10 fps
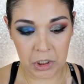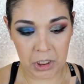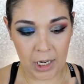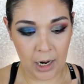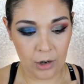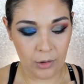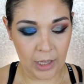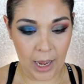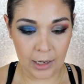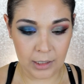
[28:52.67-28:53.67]
see how
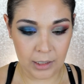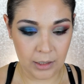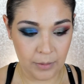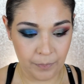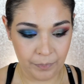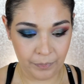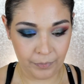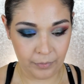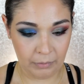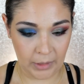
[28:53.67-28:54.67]
that,
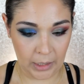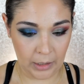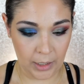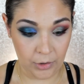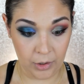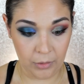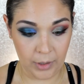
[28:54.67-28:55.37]
I don't know,